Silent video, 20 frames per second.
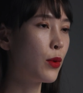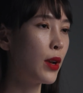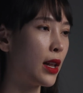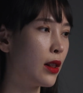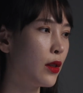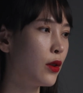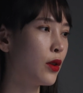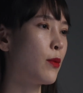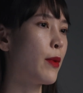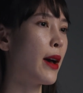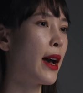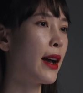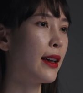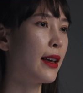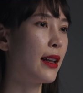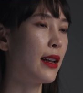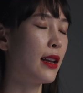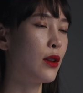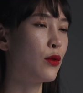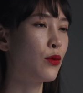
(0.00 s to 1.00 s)
when I look
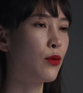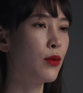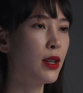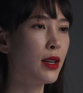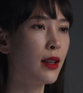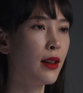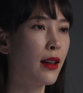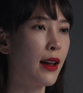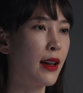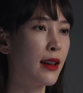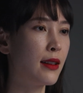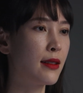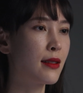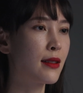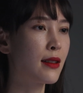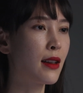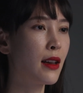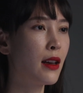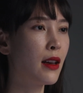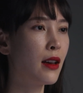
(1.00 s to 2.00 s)
back at it and
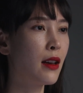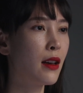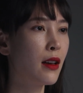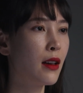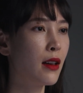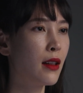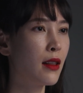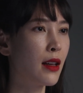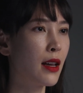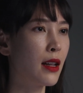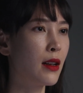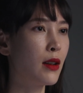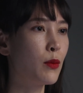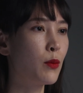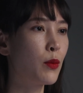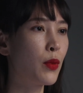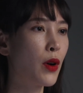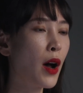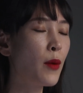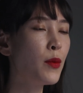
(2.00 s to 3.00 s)
realize that
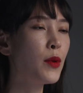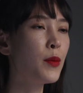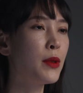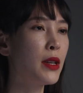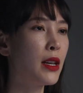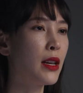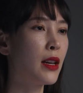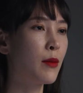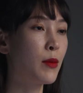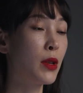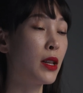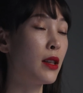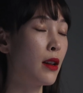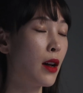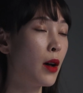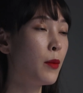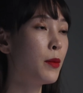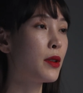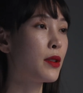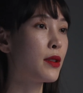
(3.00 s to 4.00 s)
probably,
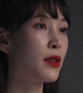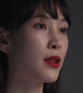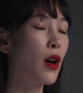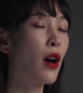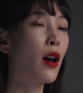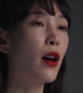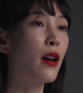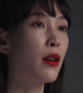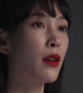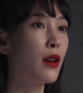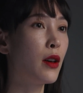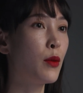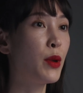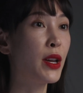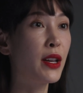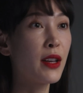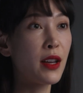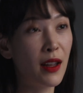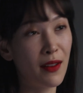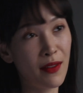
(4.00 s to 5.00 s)
the uppers saw a
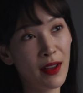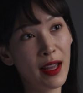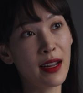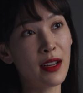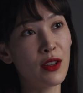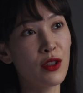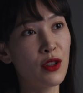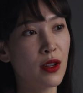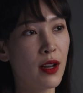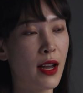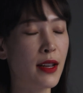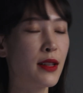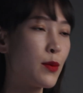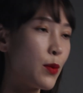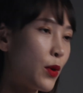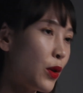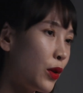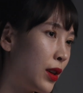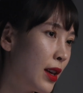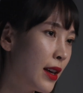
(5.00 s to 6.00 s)
big advantage. I
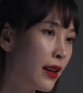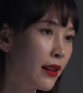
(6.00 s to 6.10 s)
spoke